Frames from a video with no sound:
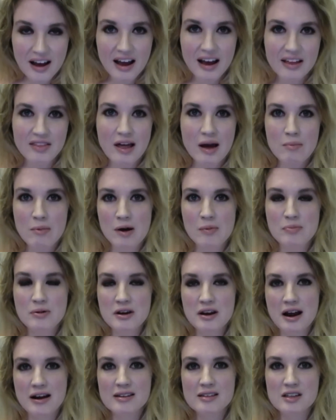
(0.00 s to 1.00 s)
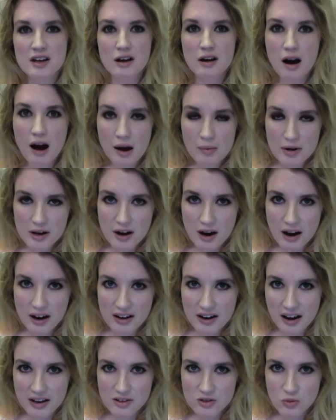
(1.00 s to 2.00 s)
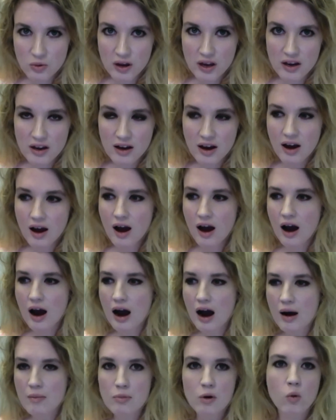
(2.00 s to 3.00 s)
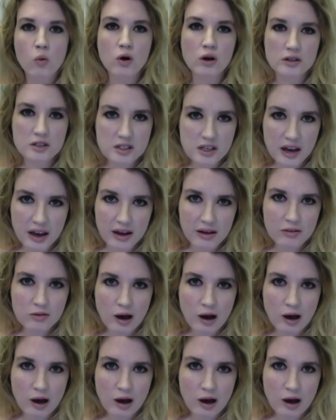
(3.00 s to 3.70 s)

and that might be announced at Comic Con next week, uh, but we'll see.